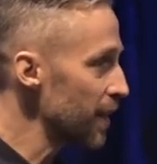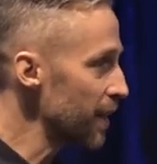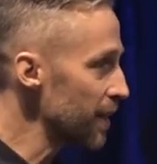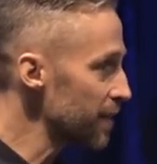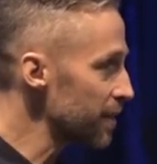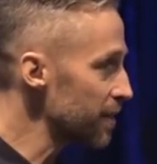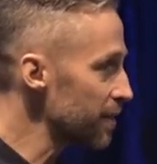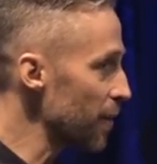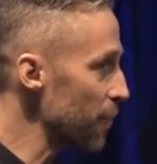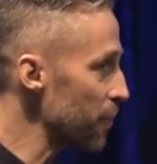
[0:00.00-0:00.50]

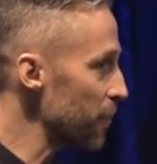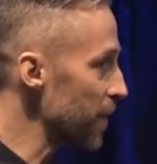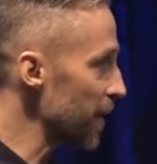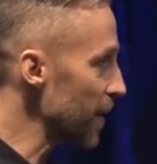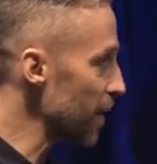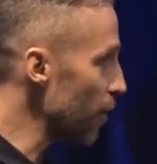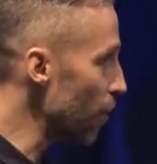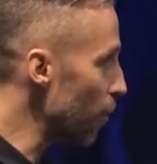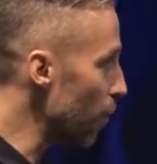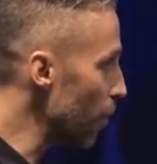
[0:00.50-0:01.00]
is
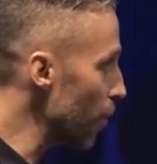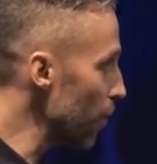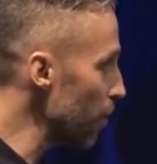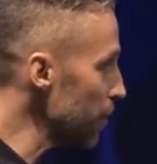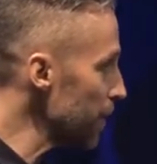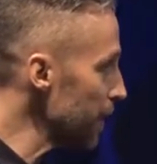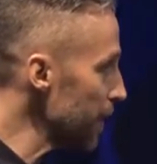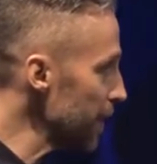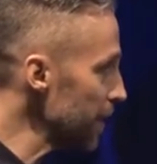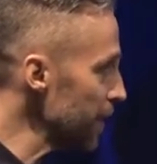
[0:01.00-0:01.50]
something
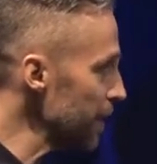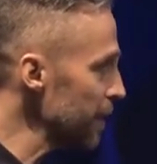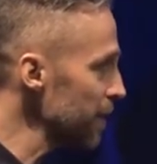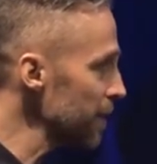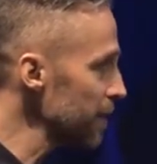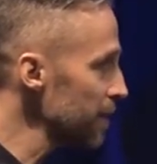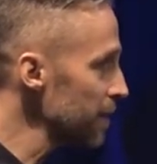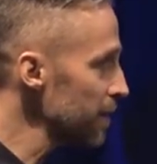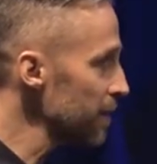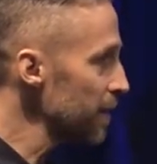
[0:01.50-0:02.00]
holy
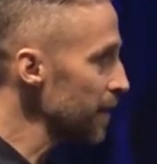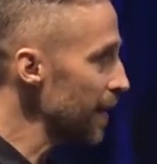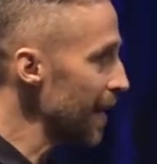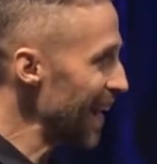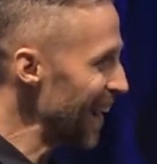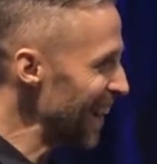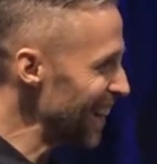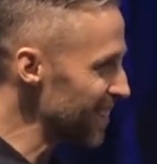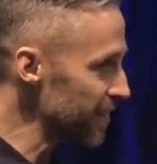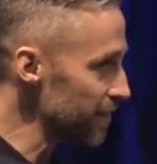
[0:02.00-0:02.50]

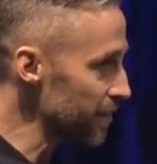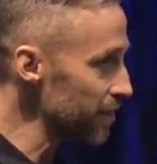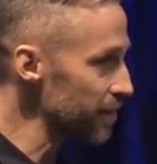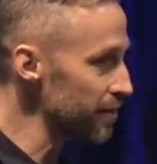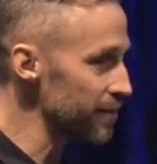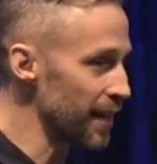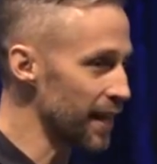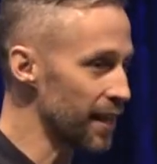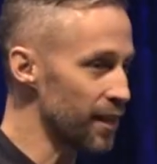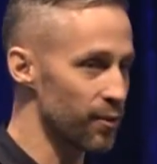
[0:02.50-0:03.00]
and
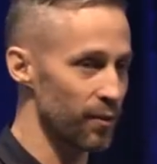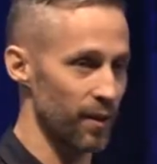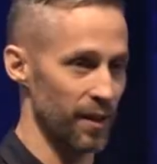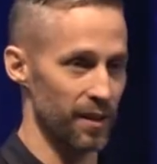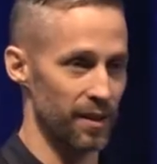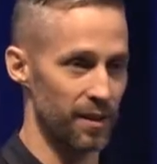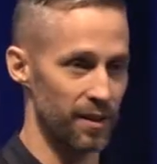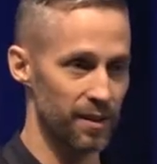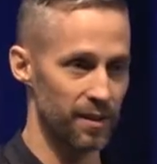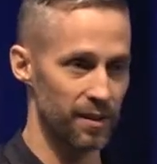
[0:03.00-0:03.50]

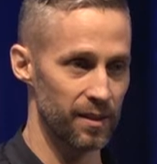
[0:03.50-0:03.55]
sacred.